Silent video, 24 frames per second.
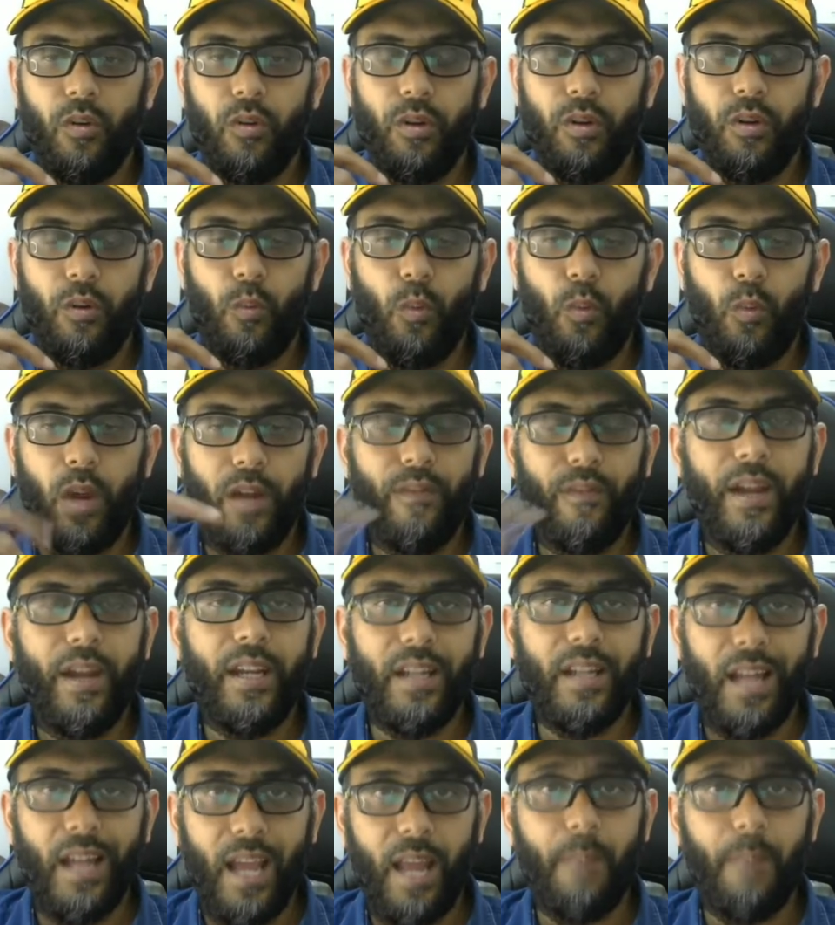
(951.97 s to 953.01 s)
one way it
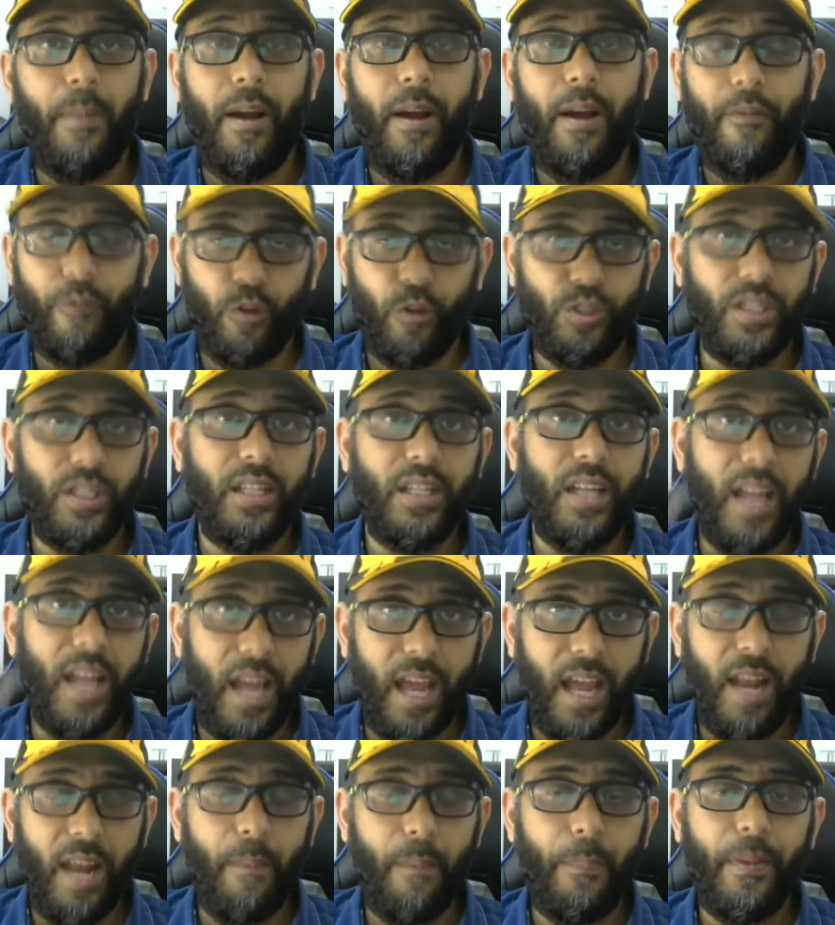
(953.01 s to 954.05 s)
will help. Of course, it will
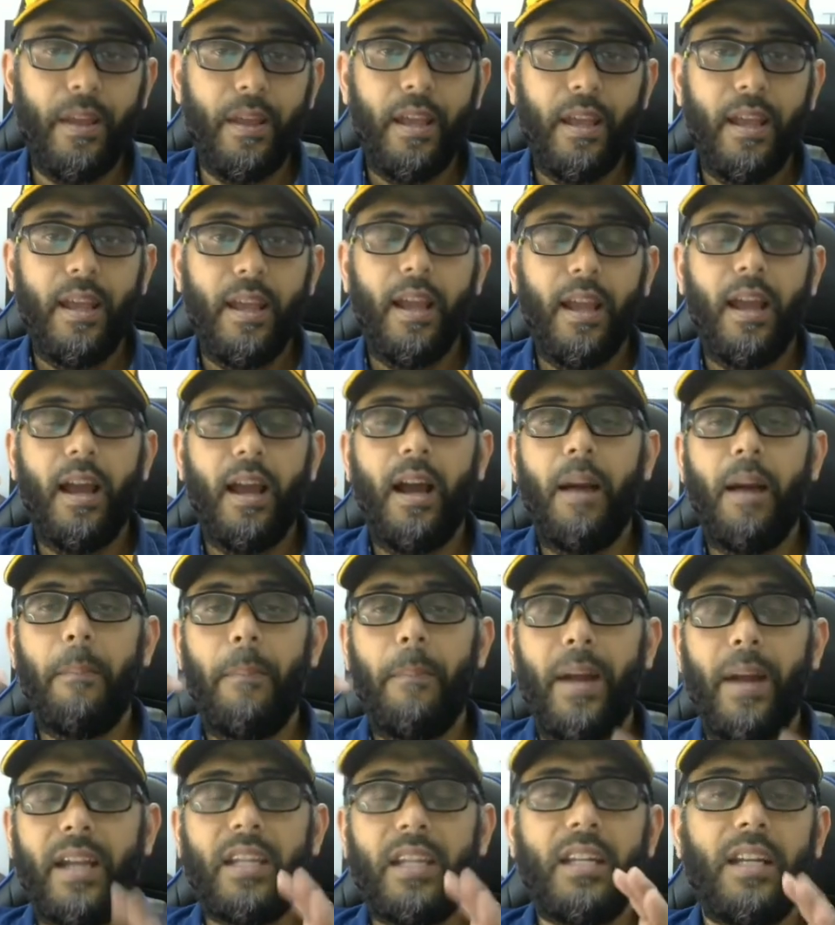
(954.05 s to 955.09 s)
help,
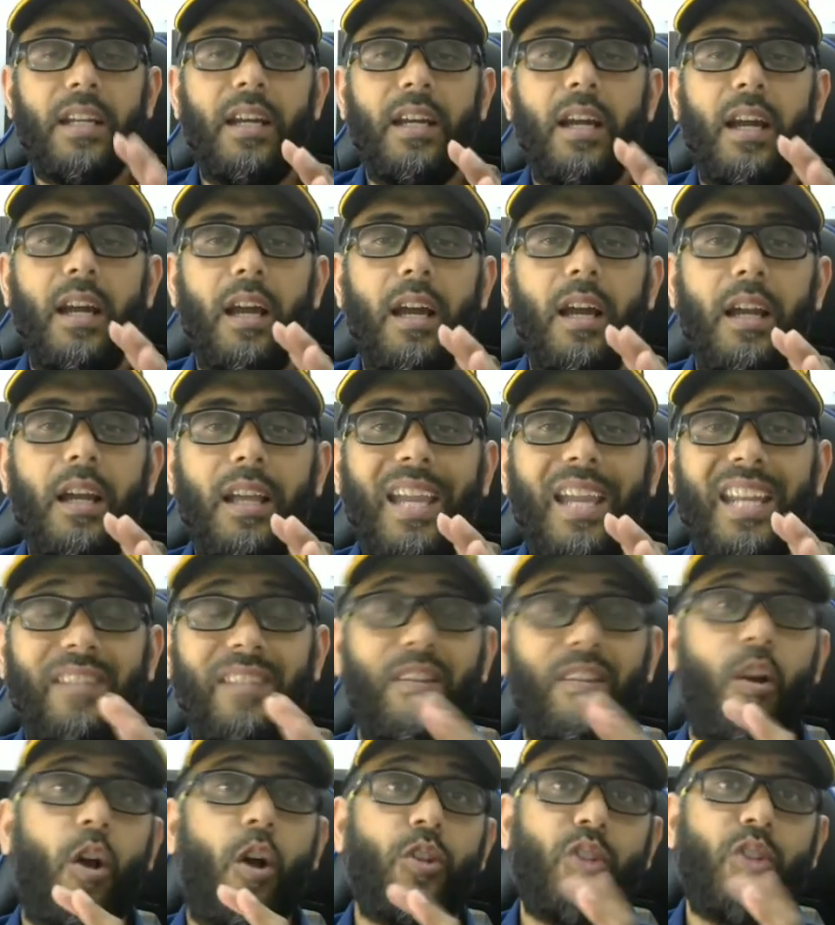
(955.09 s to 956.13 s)
but it
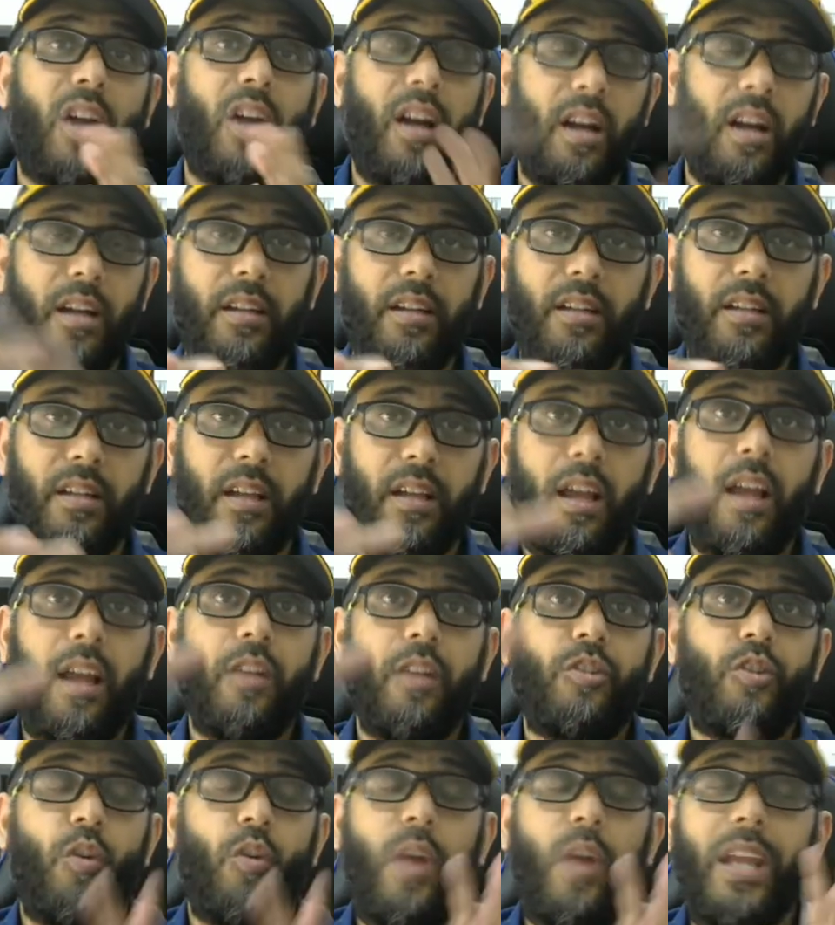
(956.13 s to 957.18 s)
will also hurt.
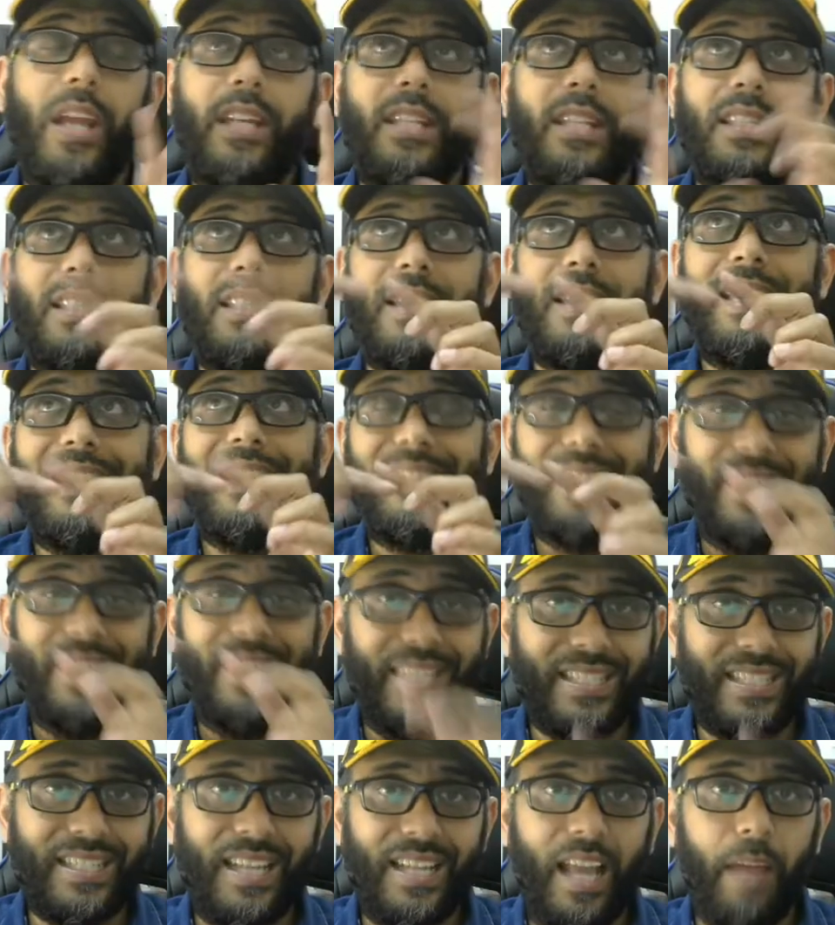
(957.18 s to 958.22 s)
So it is a
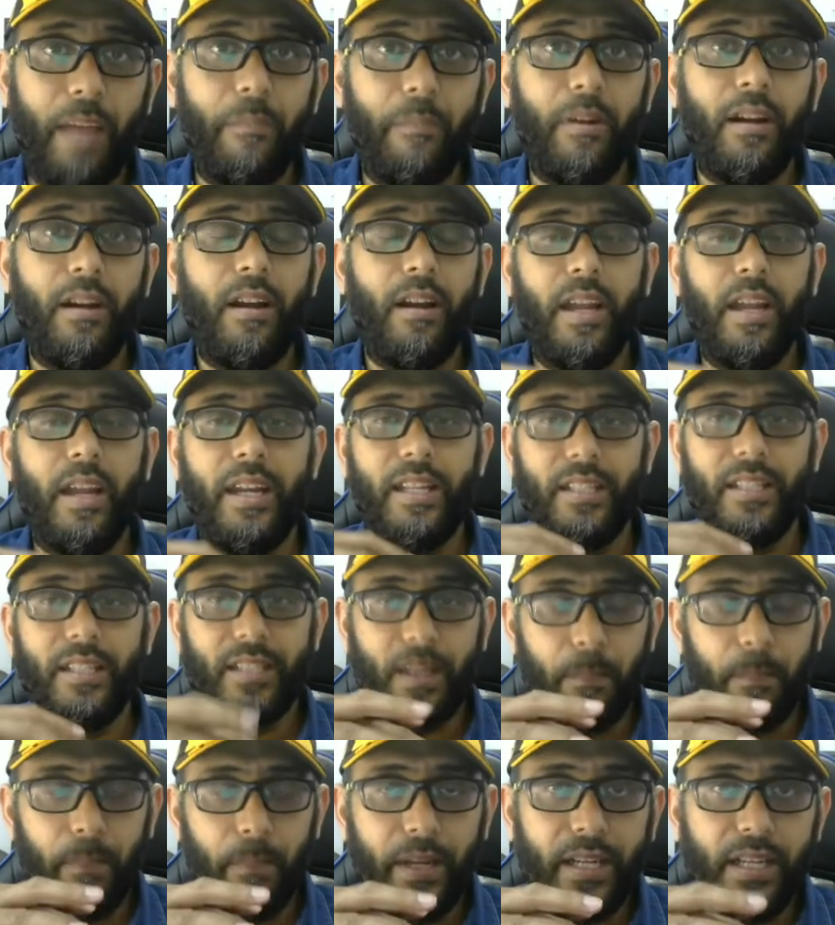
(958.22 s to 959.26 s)
disclaimer. It is
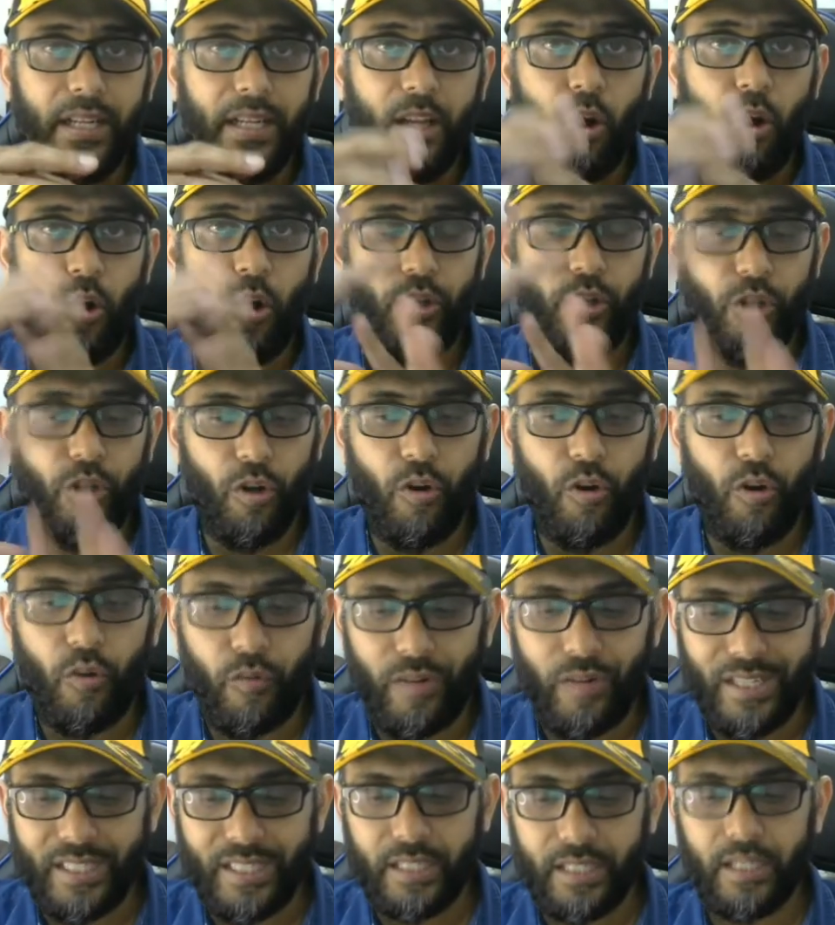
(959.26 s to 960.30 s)
completely on your
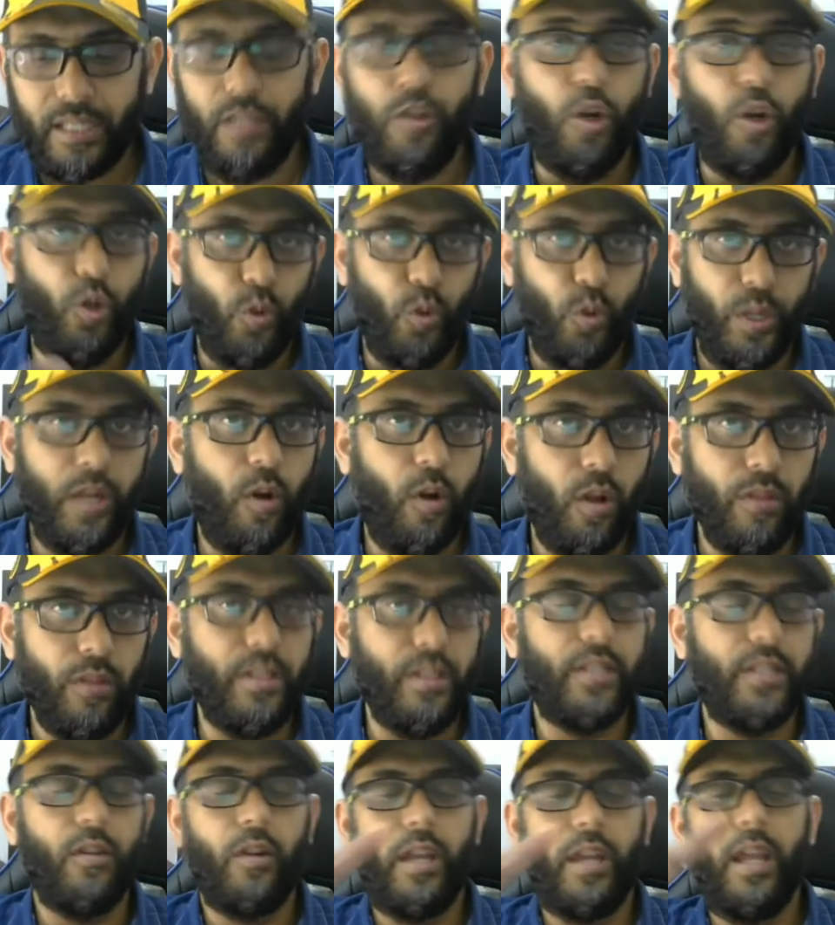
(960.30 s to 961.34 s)
risk. You're doing all
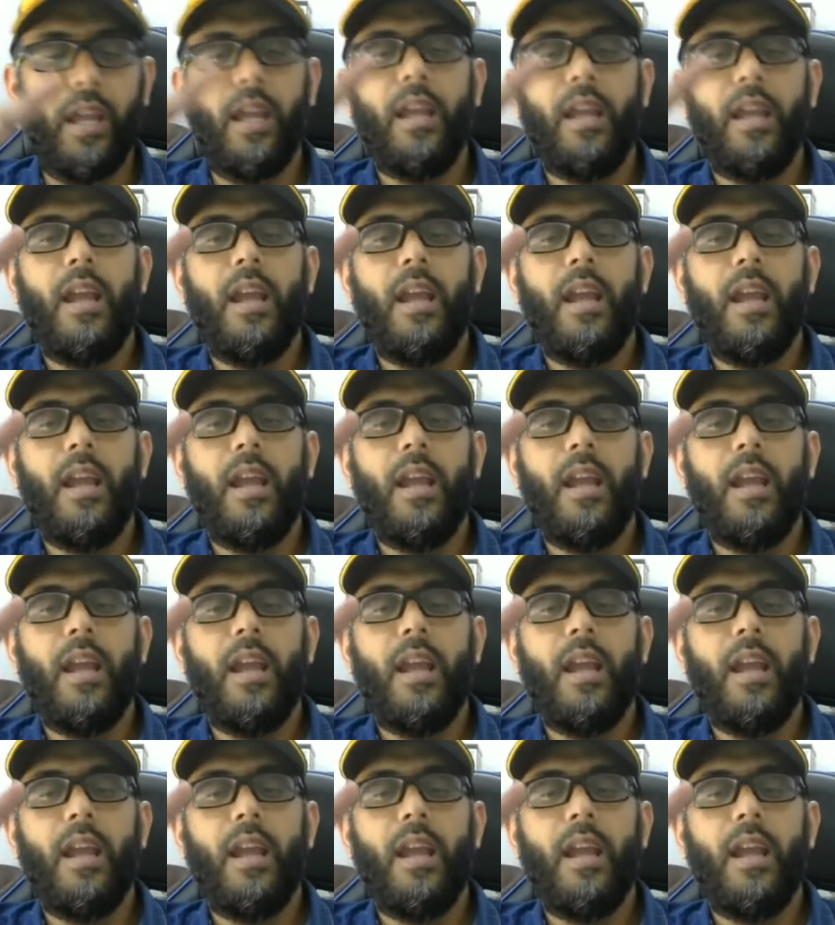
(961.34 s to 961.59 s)
this, okay?